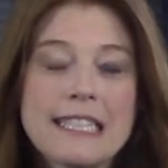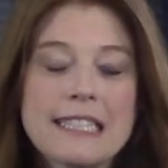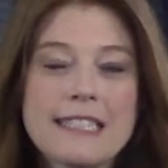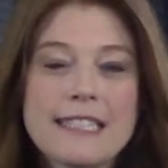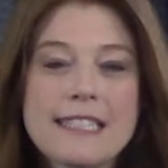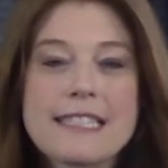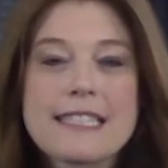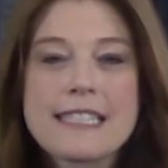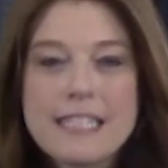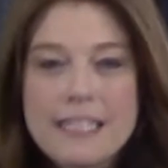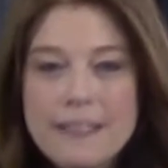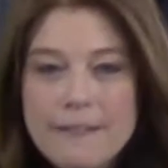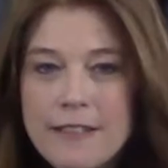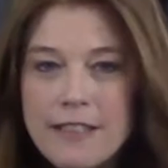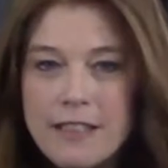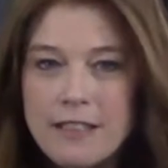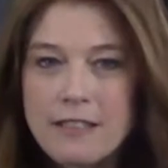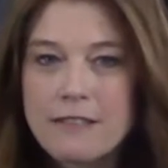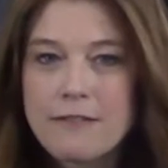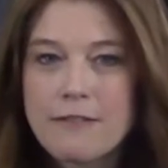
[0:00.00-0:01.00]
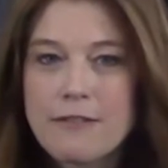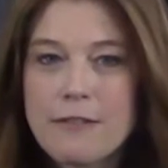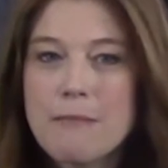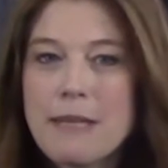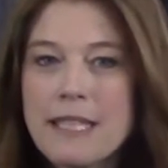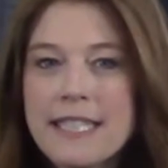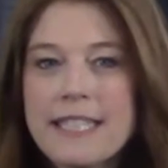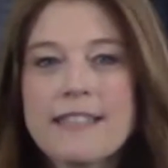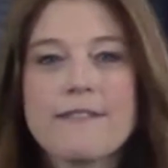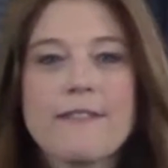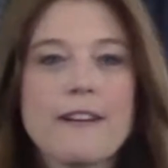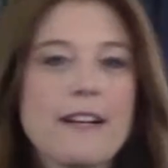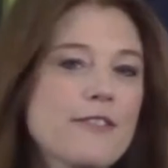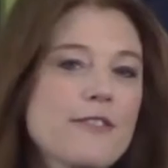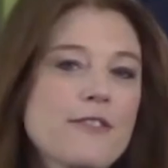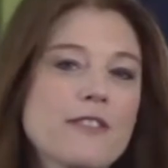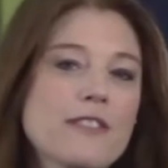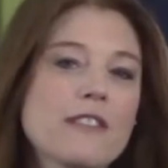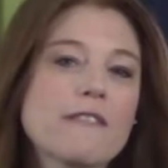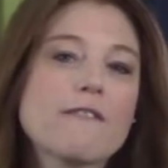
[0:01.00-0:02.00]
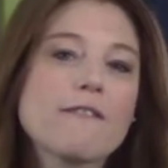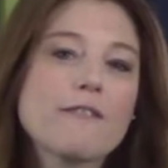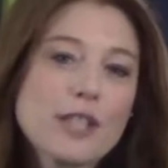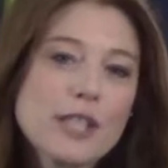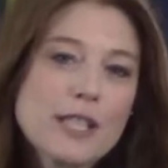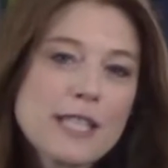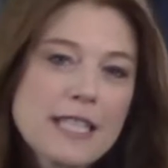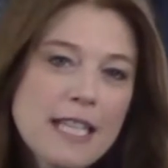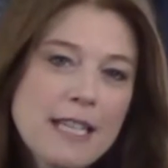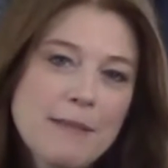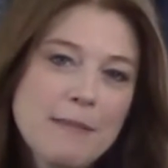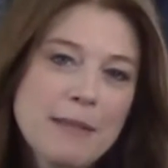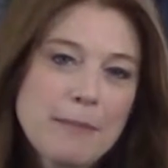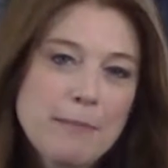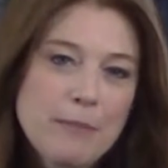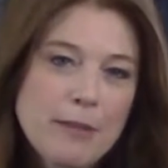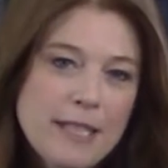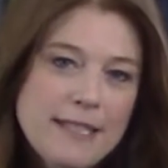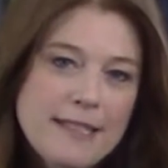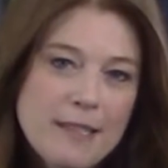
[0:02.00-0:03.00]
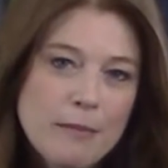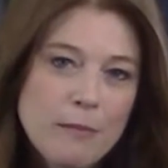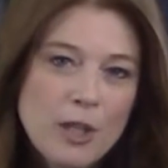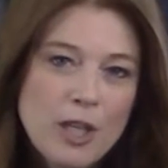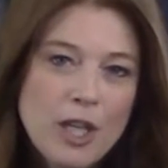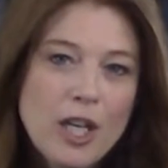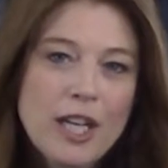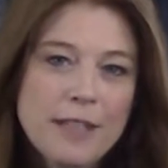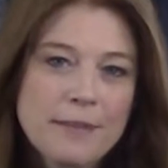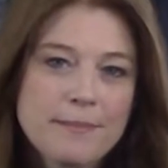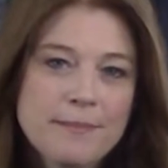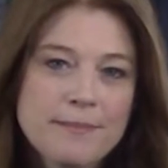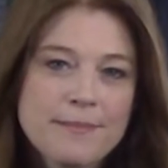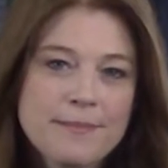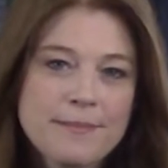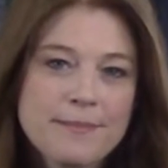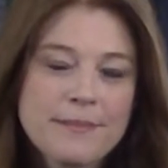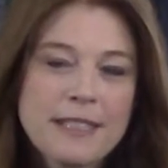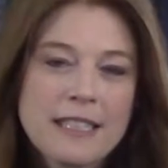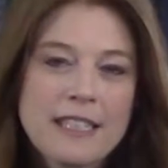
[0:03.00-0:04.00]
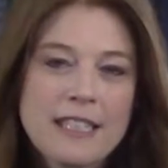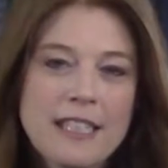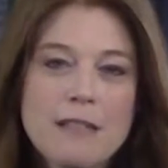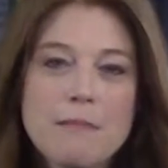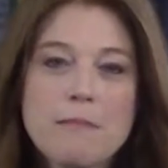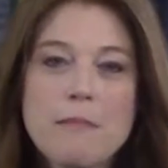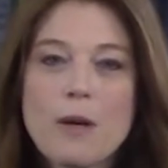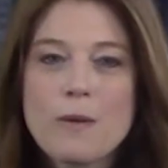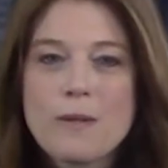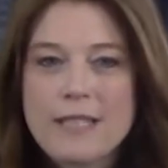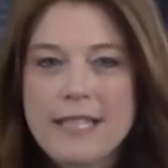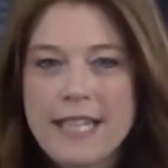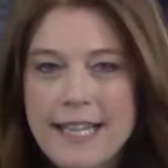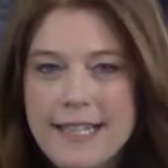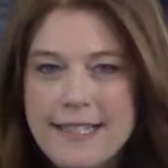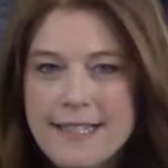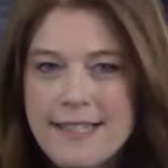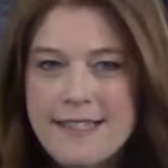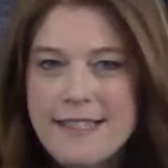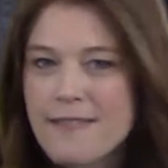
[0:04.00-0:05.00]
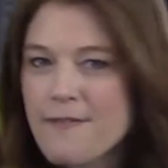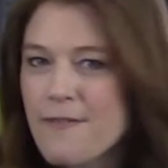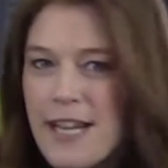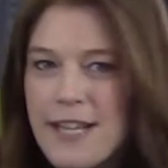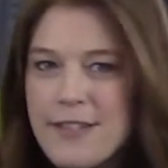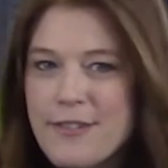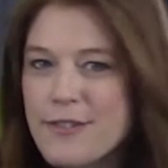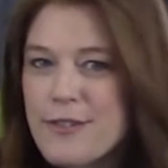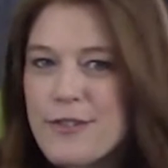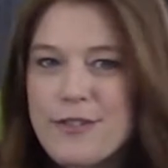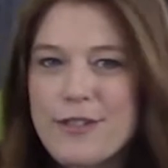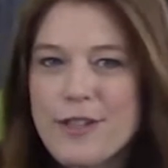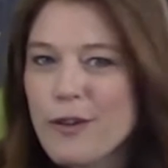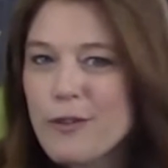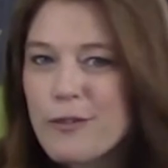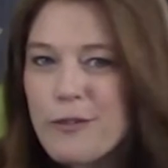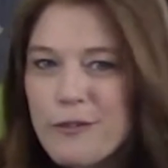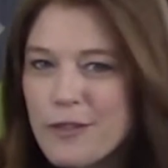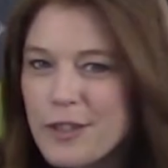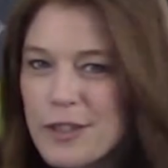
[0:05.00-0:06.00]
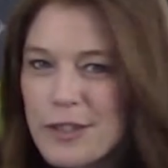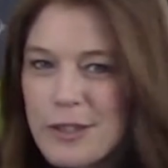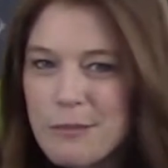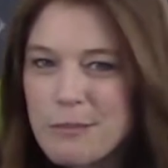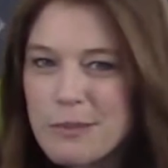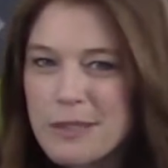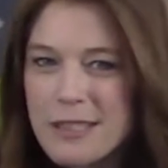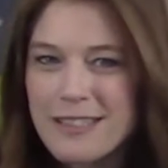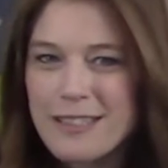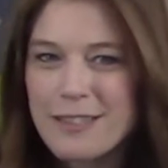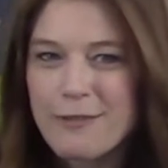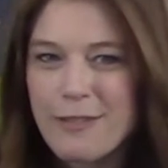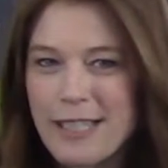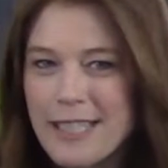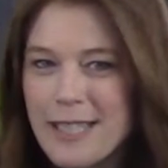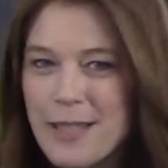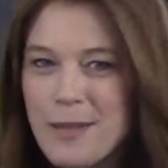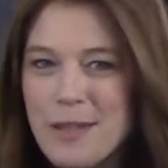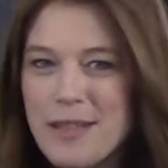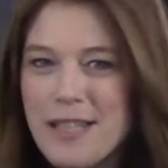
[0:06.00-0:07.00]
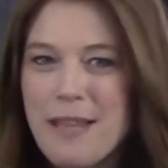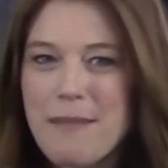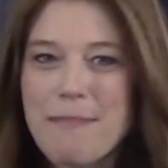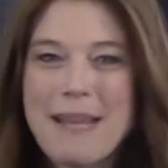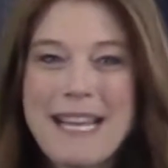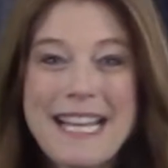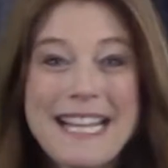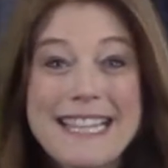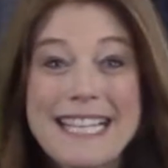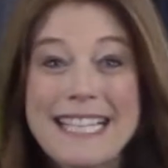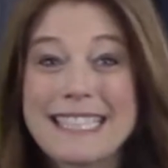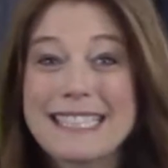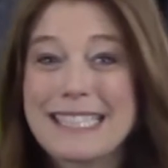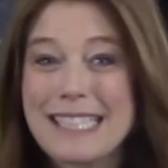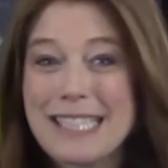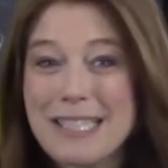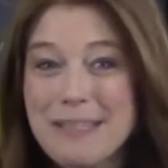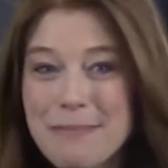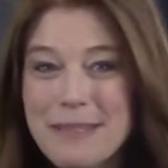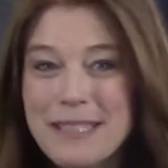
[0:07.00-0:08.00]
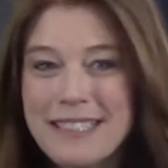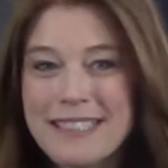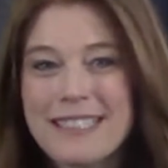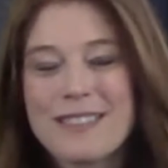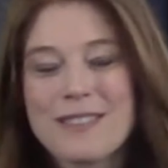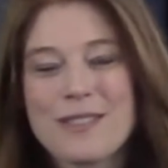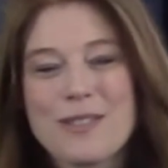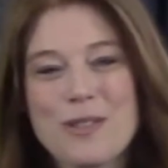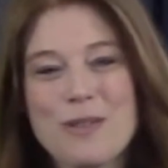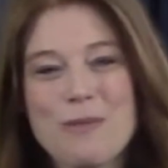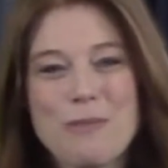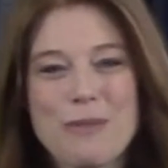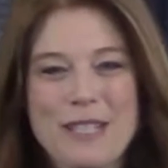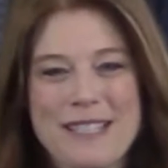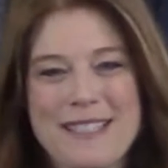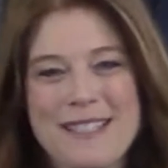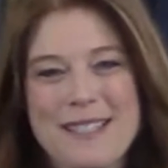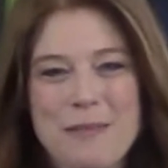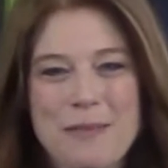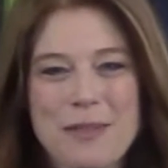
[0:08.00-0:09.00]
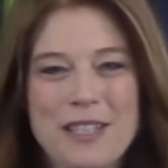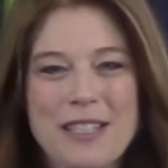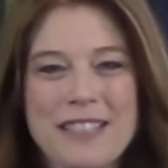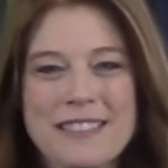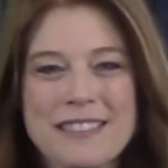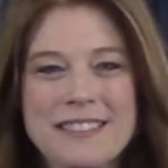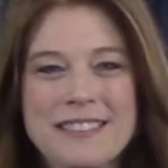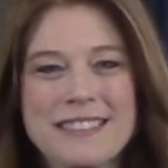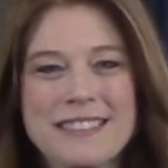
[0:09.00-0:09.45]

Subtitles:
It's difficult for many advisors the first time they bring someone on. In most cases, advisors don't feel completely ready when they make that leap to bring someone on.